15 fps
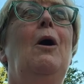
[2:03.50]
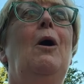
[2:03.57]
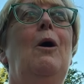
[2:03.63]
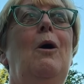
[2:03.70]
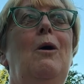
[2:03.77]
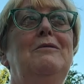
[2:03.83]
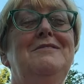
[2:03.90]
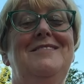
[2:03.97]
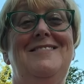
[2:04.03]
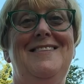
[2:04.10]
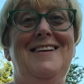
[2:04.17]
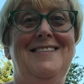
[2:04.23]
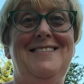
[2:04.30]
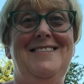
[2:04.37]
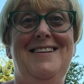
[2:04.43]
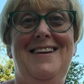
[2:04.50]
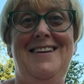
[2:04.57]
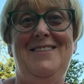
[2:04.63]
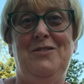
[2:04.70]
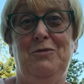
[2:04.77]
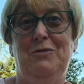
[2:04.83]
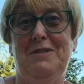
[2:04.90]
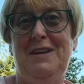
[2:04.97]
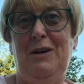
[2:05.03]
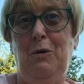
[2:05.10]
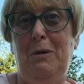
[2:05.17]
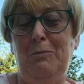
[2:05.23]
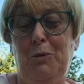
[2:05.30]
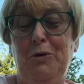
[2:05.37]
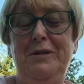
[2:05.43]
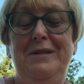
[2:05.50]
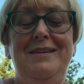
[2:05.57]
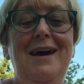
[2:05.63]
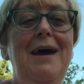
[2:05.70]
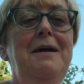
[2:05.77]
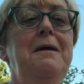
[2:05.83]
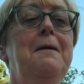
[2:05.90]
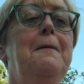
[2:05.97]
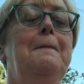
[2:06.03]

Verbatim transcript: on Saturday, Sunday, or Monday